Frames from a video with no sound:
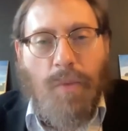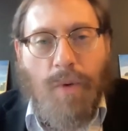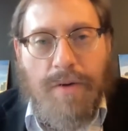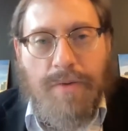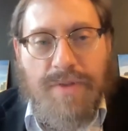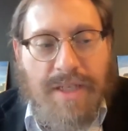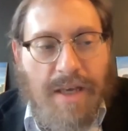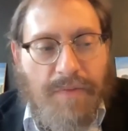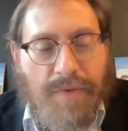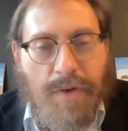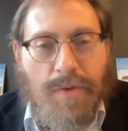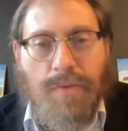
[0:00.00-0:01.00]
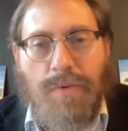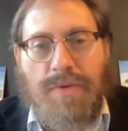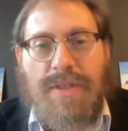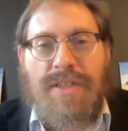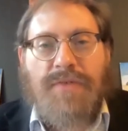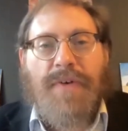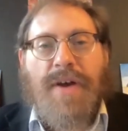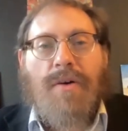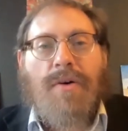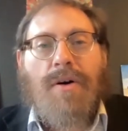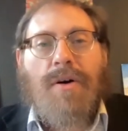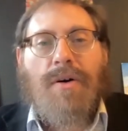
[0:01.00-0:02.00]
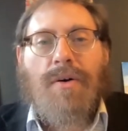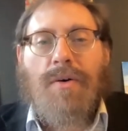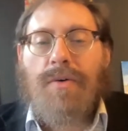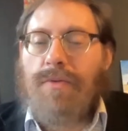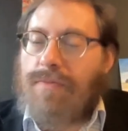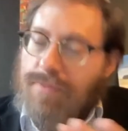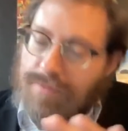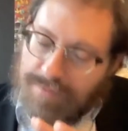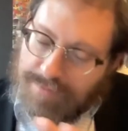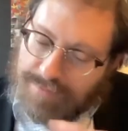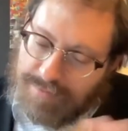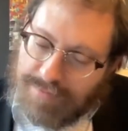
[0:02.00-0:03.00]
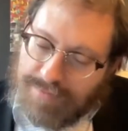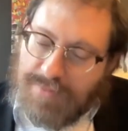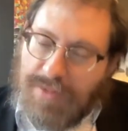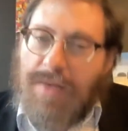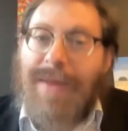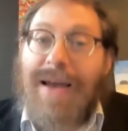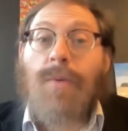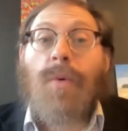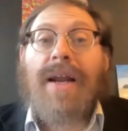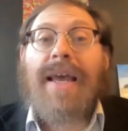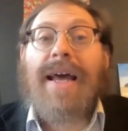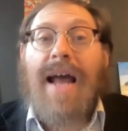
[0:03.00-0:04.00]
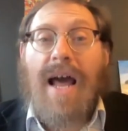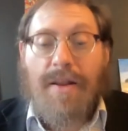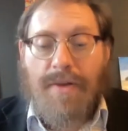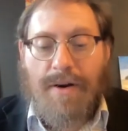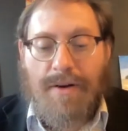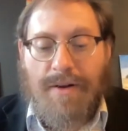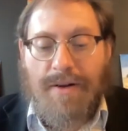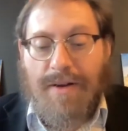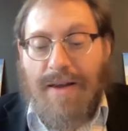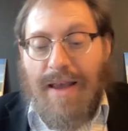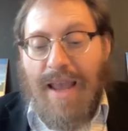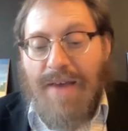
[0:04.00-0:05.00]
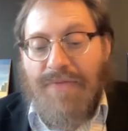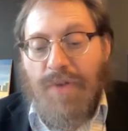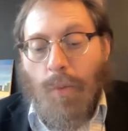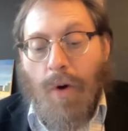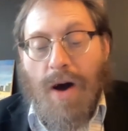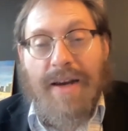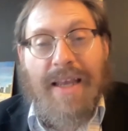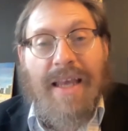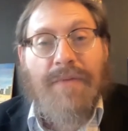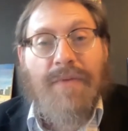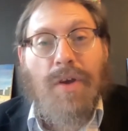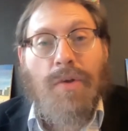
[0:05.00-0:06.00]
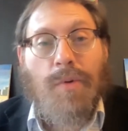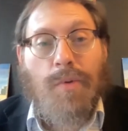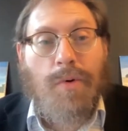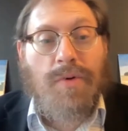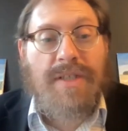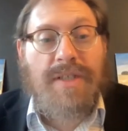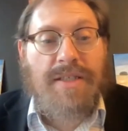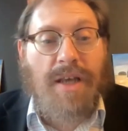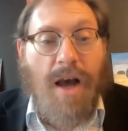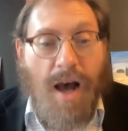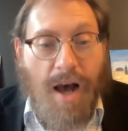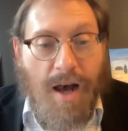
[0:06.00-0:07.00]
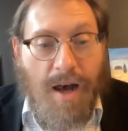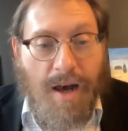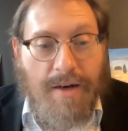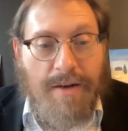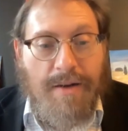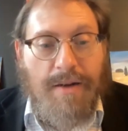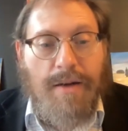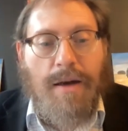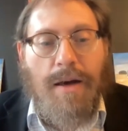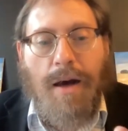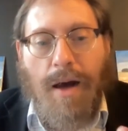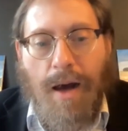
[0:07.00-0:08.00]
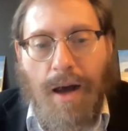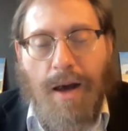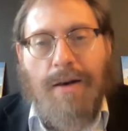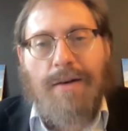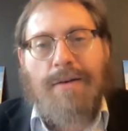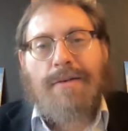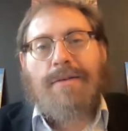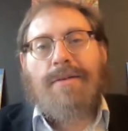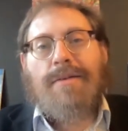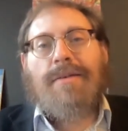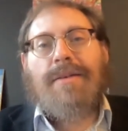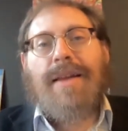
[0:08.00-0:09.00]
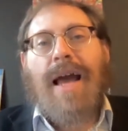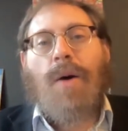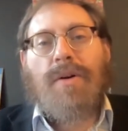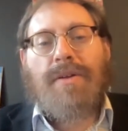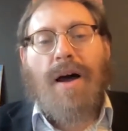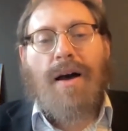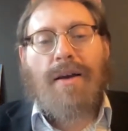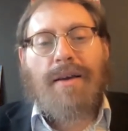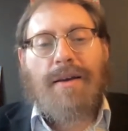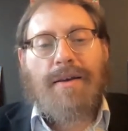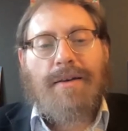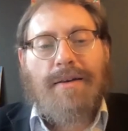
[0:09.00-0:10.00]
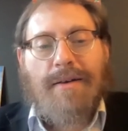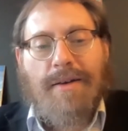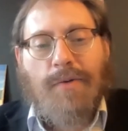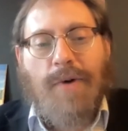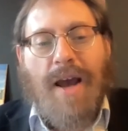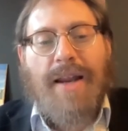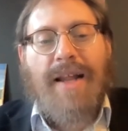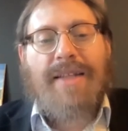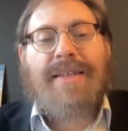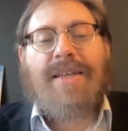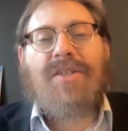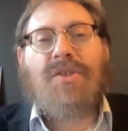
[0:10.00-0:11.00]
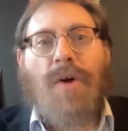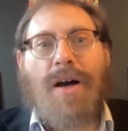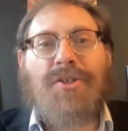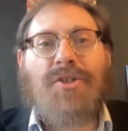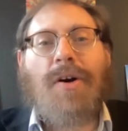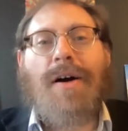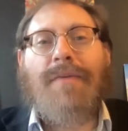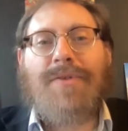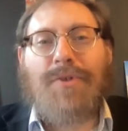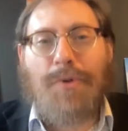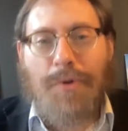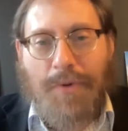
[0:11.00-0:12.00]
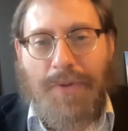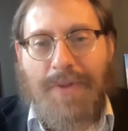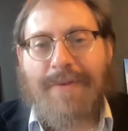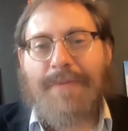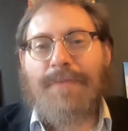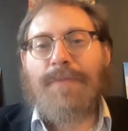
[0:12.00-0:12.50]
the one who's giving you the rules is Pharaoh, you might want to get out of there. If the one giving you the rules is God, ah, oh, now we're talking, right? It's a structure of truth.